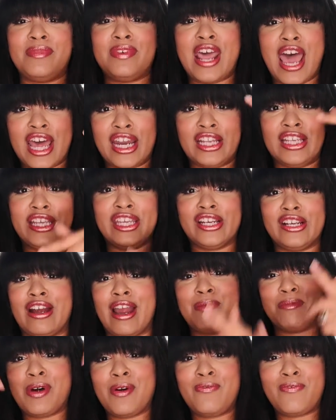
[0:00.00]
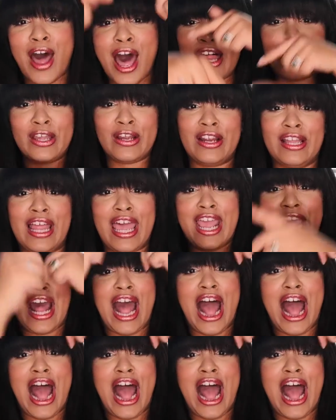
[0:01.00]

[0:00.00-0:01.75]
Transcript: I'm not a leader, I'm a follower, like,